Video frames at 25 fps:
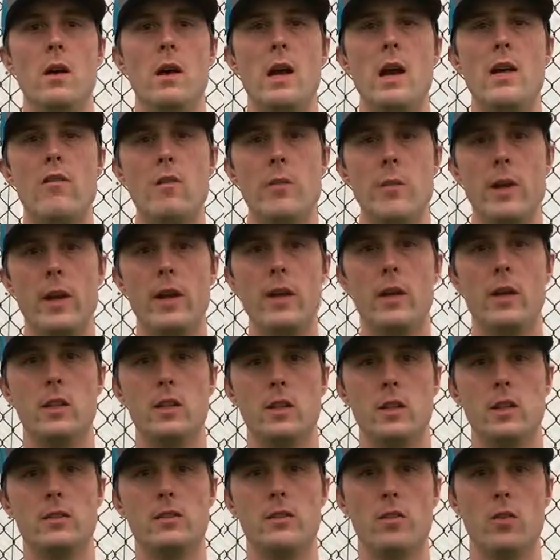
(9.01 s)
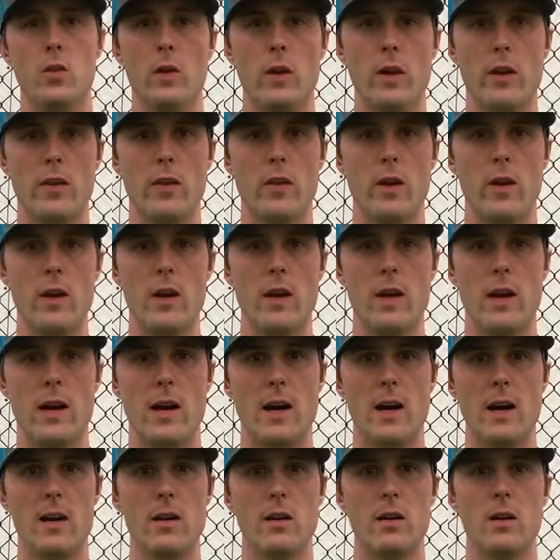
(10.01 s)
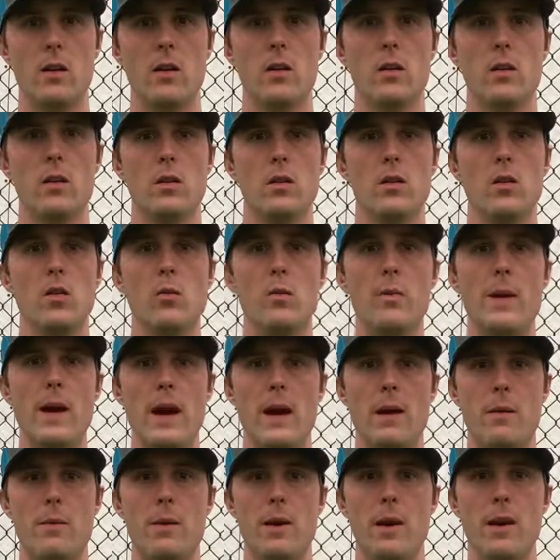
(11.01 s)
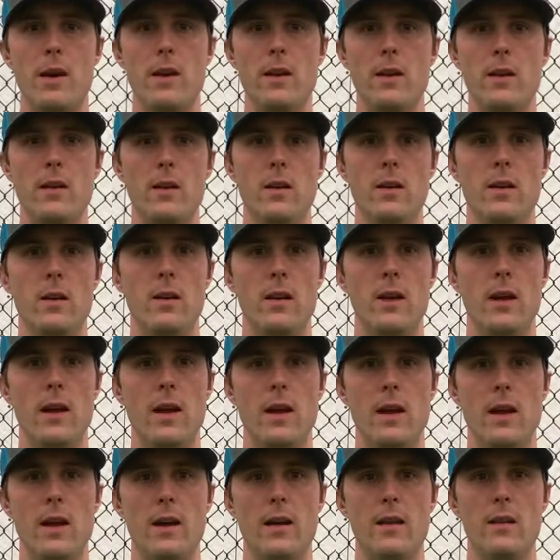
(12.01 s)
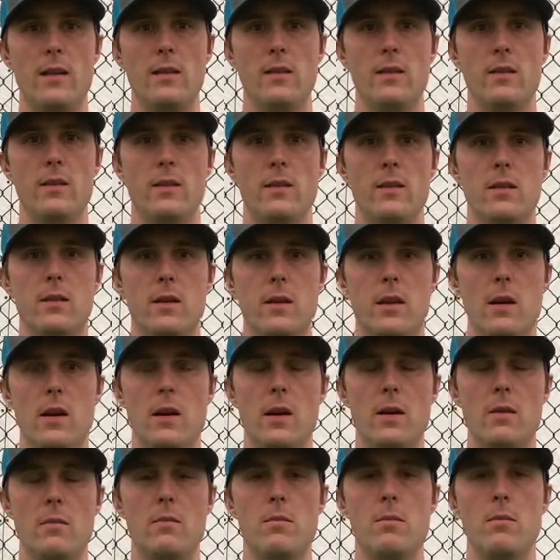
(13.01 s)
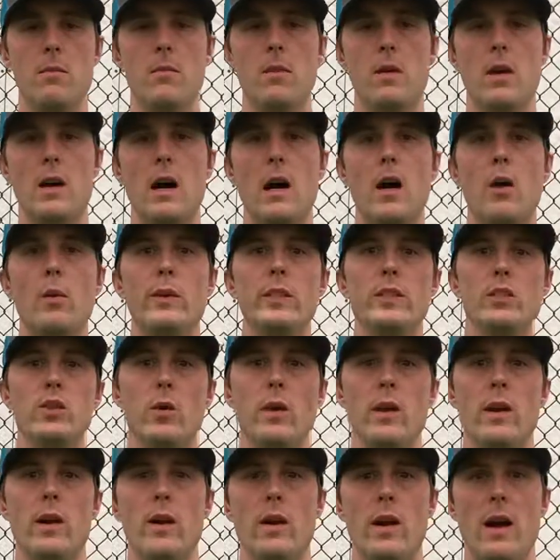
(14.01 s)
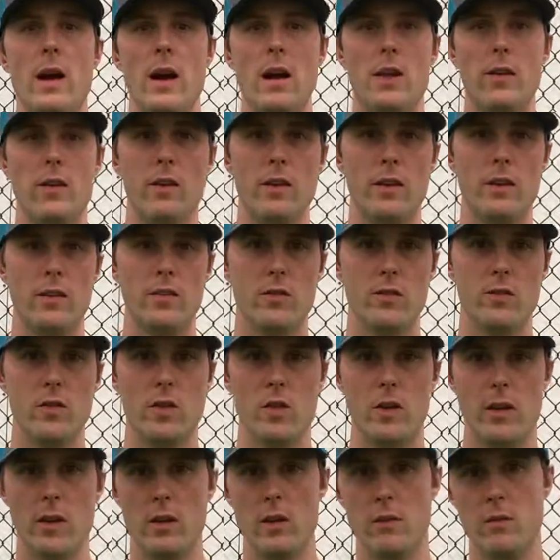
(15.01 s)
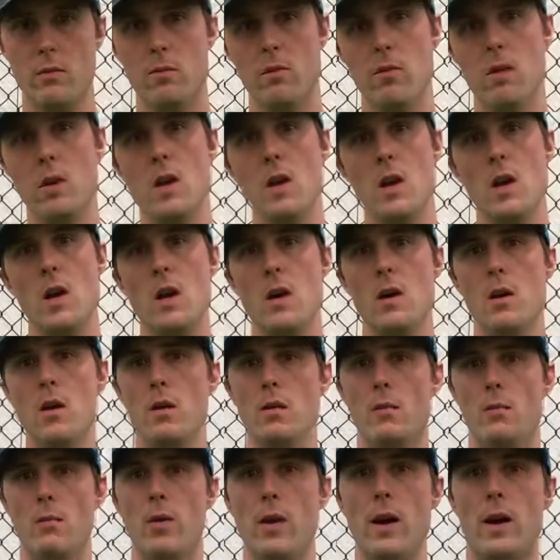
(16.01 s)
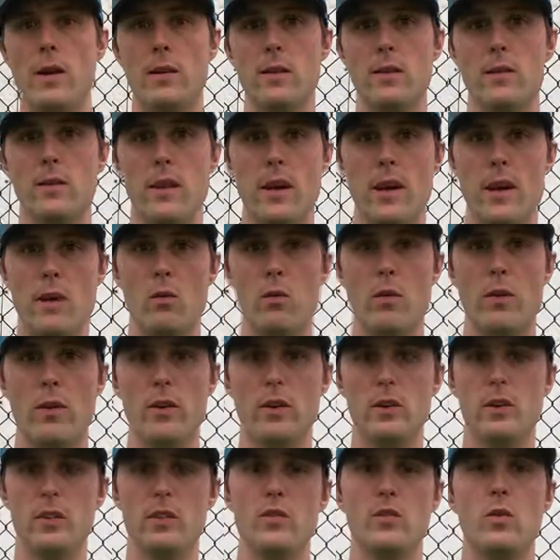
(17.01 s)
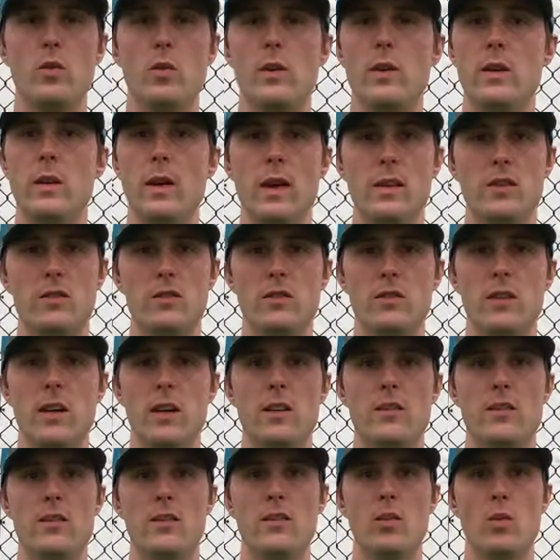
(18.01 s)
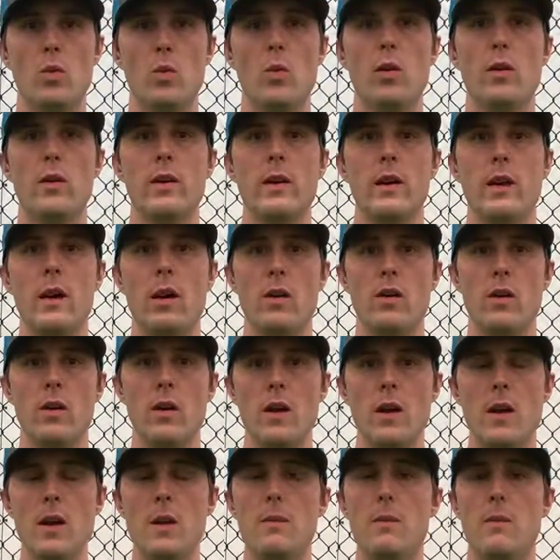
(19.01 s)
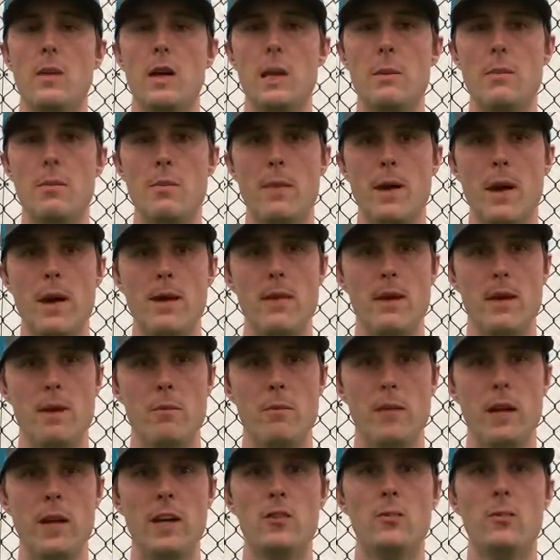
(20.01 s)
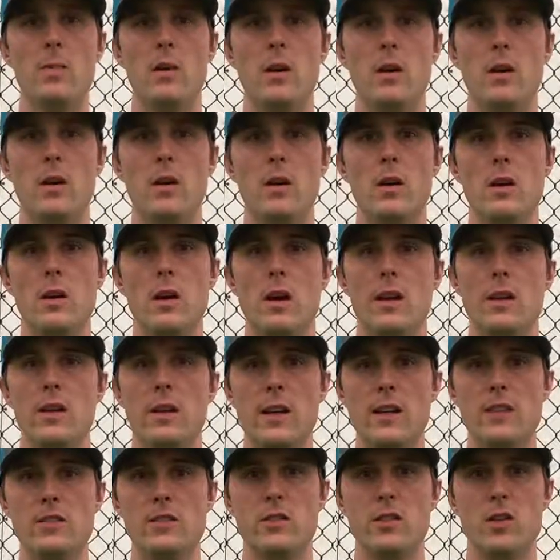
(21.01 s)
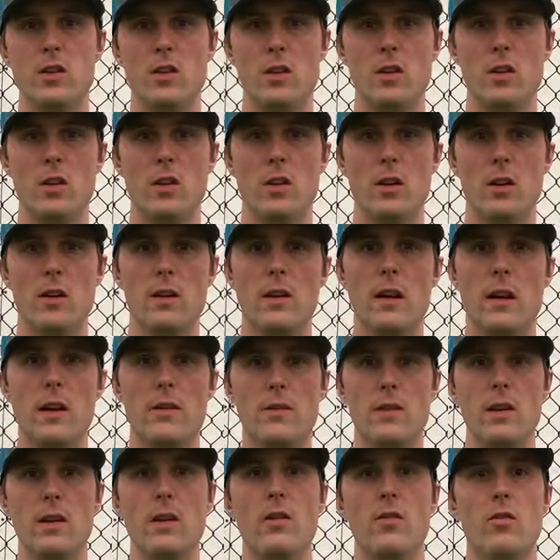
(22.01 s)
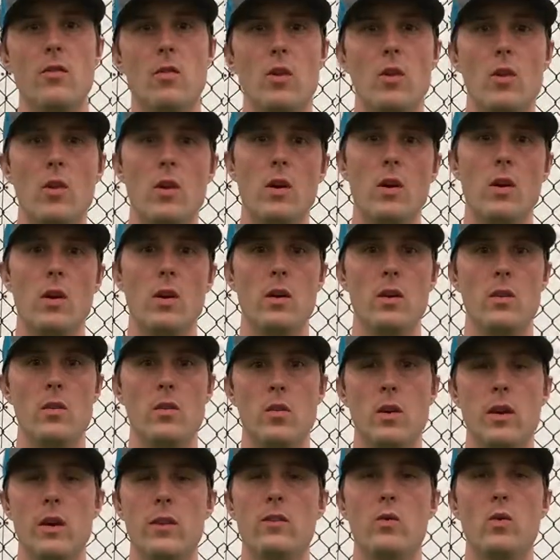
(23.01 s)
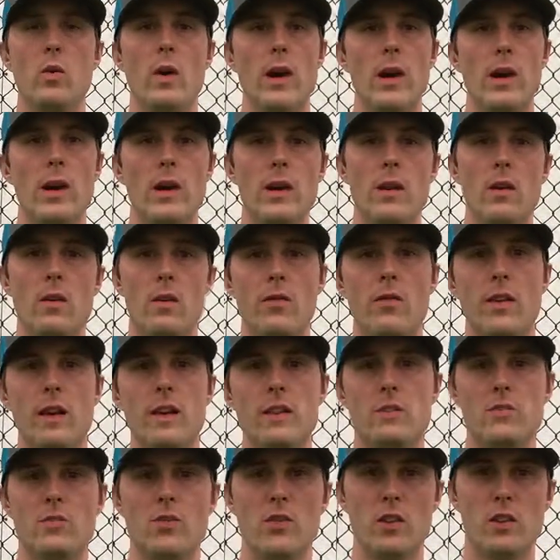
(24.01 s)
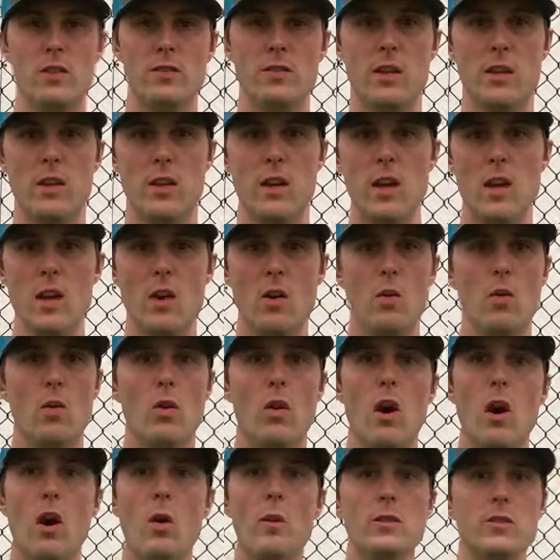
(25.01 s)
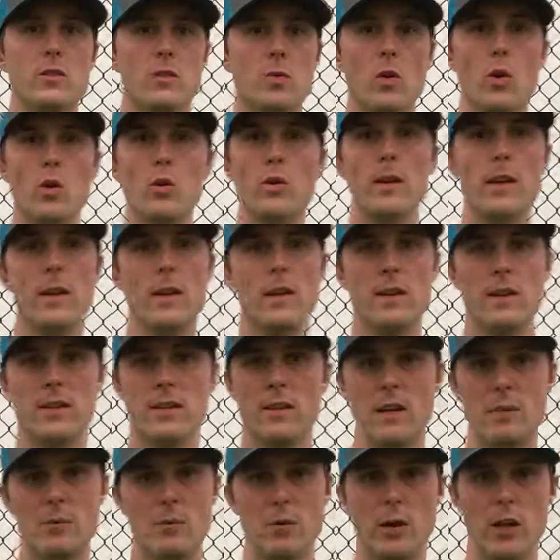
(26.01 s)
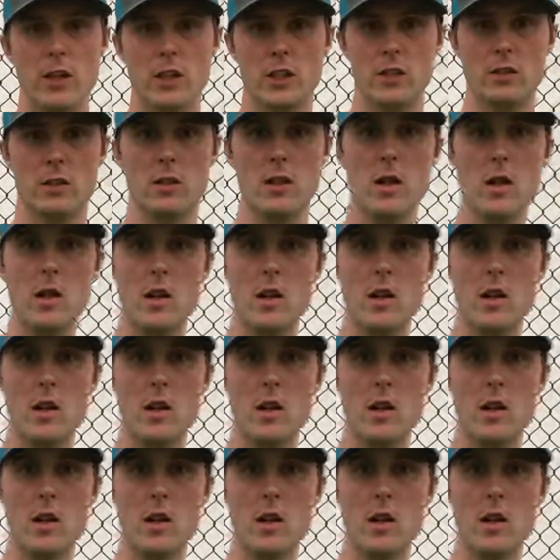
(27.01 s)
Hey everybody, just a quick thought on low back pain and um, how we train our athletes during practice and when they're just doing exercises or working out. Keep in mind that in baseball, unless you're a lefty thrower who hits righty or vice versa, we're always rotating the same direction.